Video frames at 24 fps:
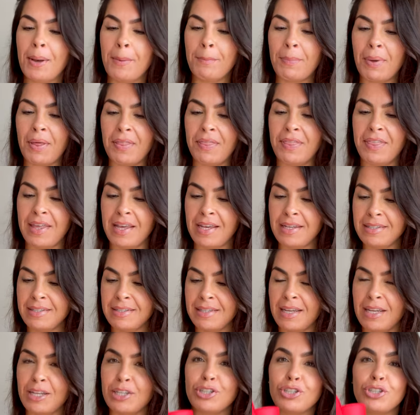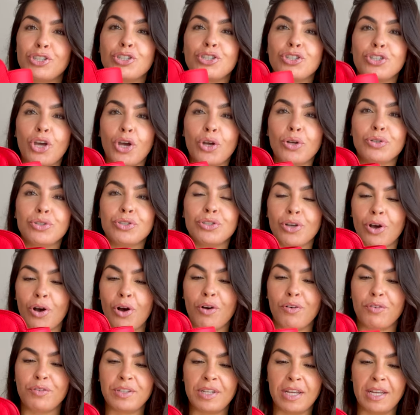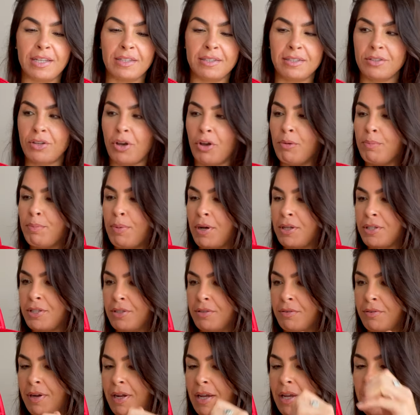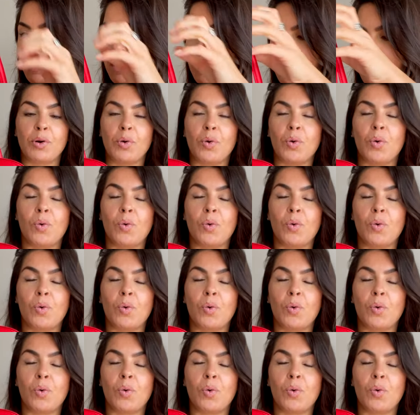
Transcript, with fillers: but this is so soft, it's so buttery.